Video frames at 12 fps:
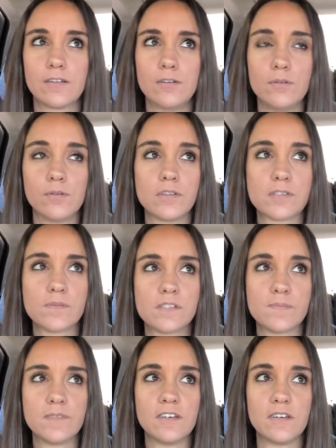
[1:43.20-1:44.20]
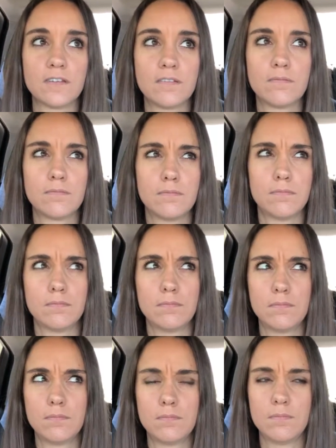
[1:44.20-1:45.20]
Ooh, this one's big.
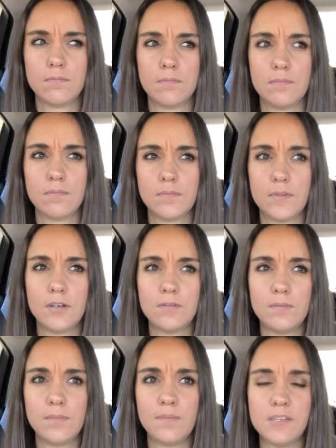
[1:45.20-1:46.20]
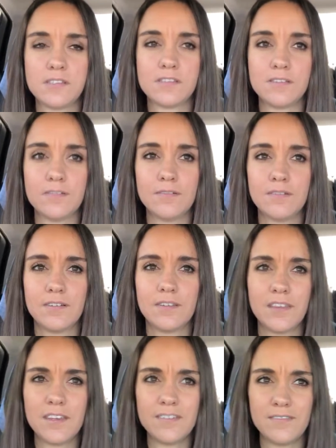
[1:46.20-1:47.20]
Oh, maybe it's 2. I
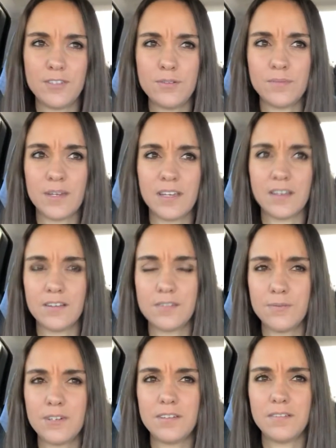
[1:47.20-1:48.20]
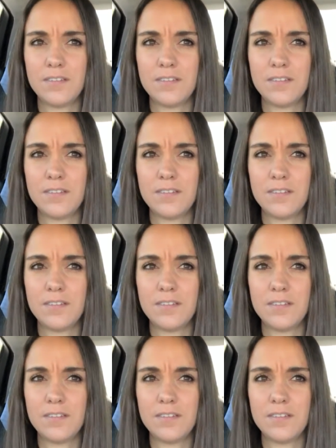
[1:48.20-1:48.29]
think I have 2 in my hand. Do I?